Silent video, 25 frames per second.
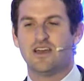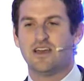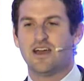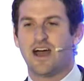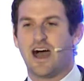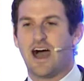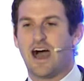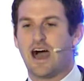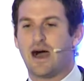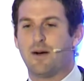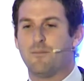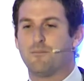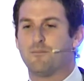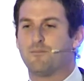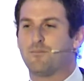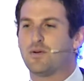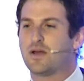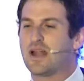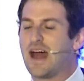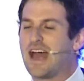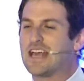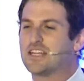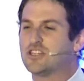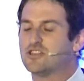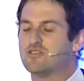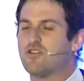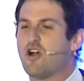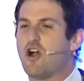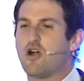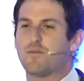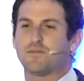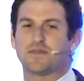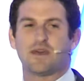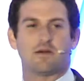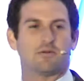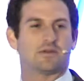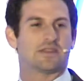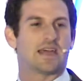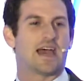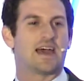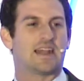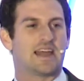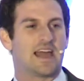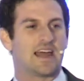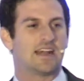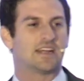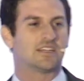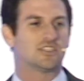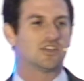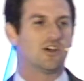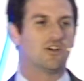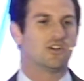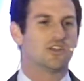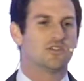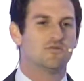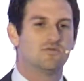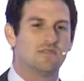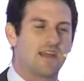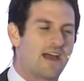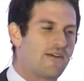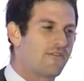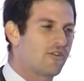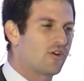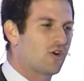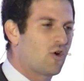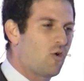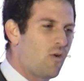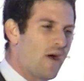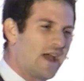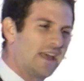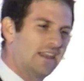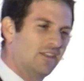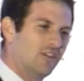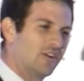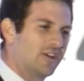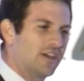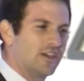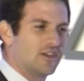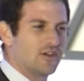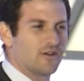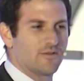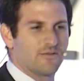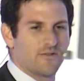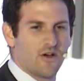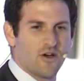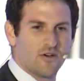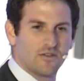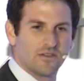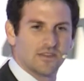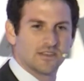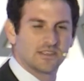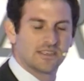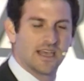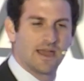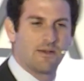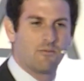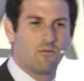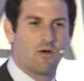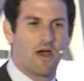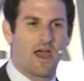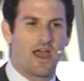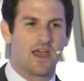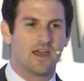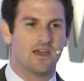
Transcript: but I do hope that with that anecdote, you never quite look at your phone the same way.